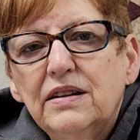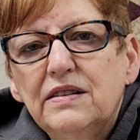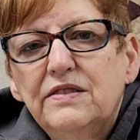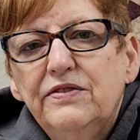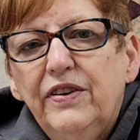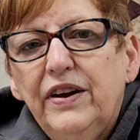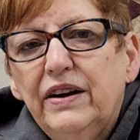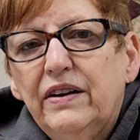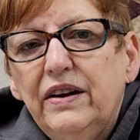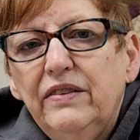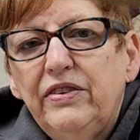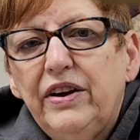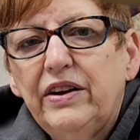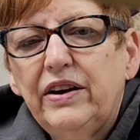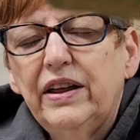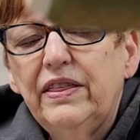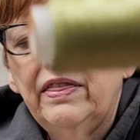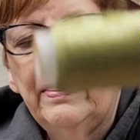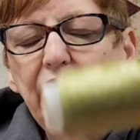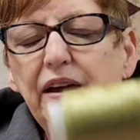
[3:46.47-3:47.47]
It's very,
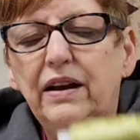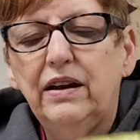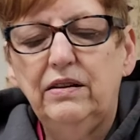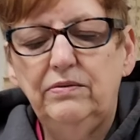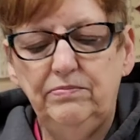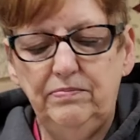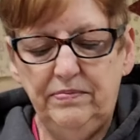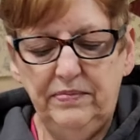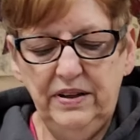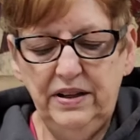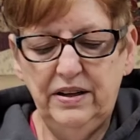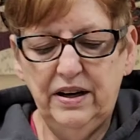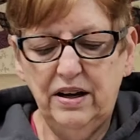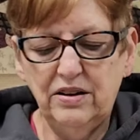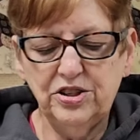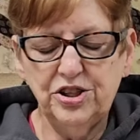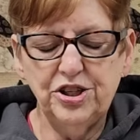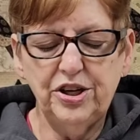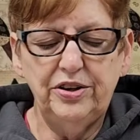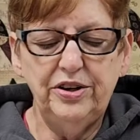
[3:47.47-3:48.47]
very thin. And
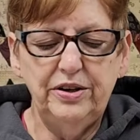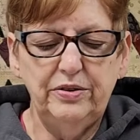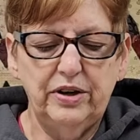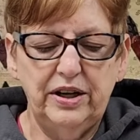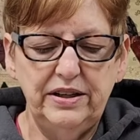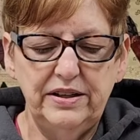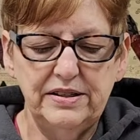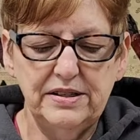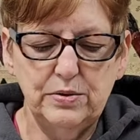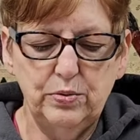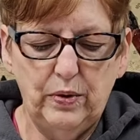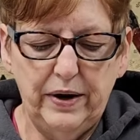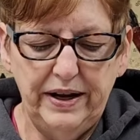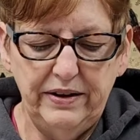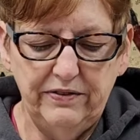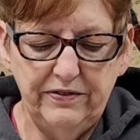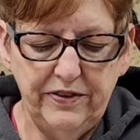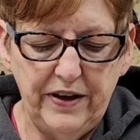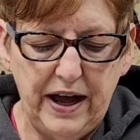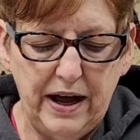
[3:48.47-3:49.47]
I'll show you on this
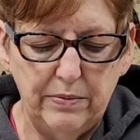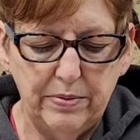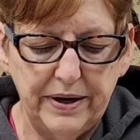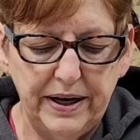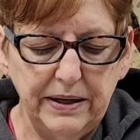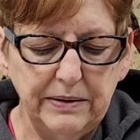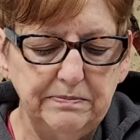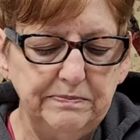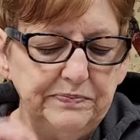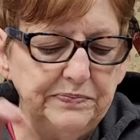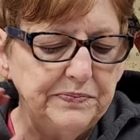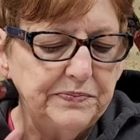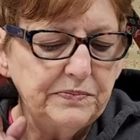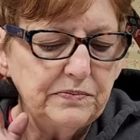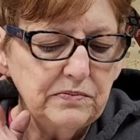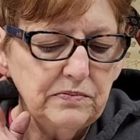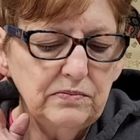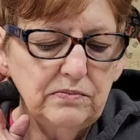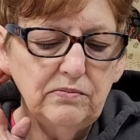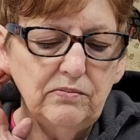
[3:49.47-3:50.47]
white fabric.
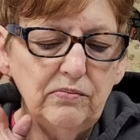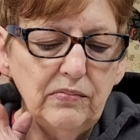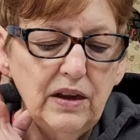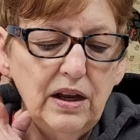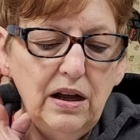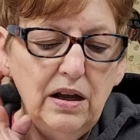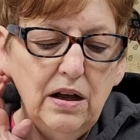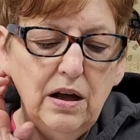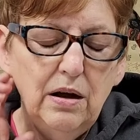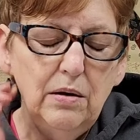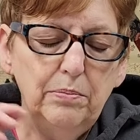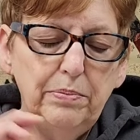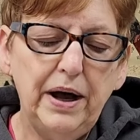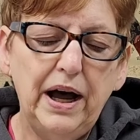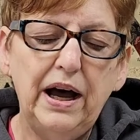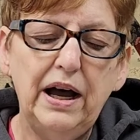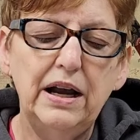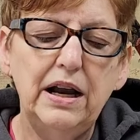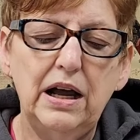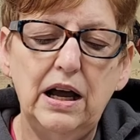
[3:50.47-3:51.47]

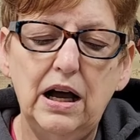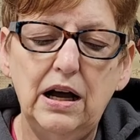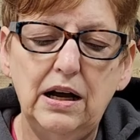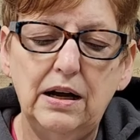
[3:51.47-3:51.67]
But